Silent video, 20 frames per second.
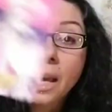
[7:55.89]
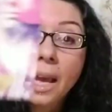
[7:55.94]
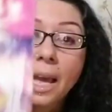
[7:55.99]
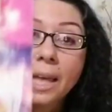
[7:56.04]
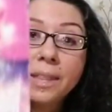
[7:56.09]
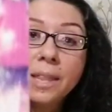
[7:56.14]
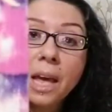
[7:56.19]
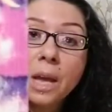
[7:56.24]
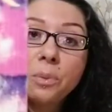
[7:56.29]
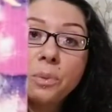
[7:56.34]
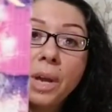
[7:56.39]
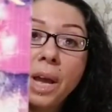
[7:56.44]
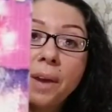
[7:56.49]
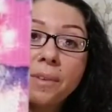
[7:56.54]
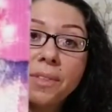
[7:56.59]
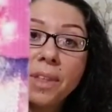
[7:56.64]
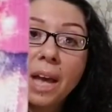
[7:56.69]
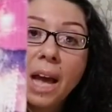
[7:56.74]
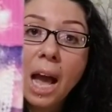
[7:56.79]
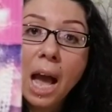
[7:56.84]
And then we
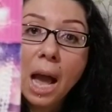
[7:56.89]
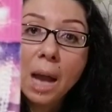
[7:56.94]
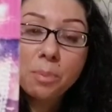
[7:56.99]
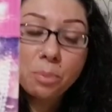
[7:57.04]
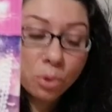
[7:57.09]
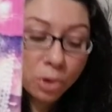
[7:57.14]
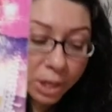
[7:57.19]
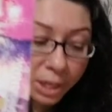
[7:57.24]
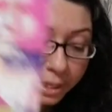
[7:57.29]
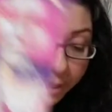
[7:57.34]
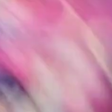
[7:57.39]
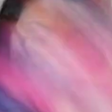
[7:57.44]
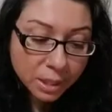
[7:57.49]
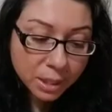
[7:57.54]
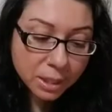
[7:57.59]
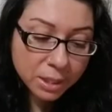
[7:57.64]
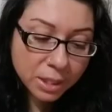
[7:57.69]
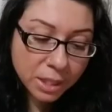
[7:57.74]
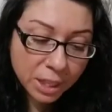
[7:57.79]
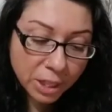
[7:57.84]
have the High
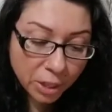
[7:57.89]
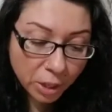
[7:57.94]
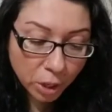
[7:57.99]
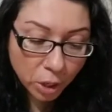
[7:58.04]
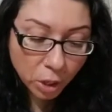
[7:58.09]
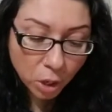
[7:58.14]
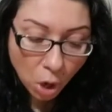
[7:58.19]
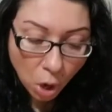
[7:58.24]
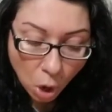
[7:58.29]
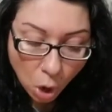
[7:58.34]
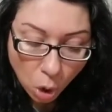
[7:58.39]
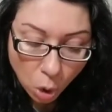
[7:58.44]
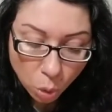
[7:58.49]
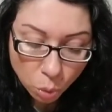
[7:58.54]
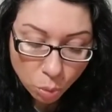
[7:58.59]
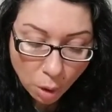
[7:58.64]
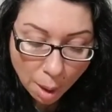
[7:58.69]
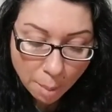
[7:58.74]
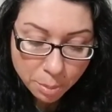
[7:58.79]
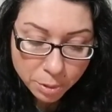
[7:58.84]
Priestess here who
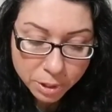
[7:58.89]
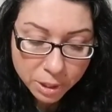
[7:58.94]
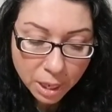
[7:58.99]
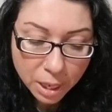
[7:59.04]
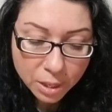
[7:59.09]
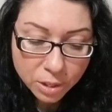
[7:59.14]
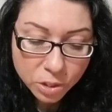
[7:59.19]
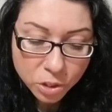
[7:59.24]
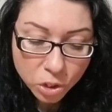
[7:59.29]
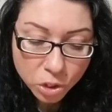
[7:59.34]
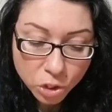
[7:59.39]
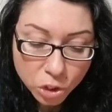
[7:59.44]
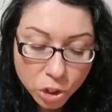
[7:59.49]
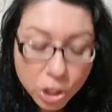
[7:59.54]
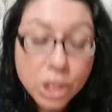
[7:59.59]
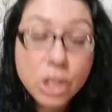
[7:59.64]
represents she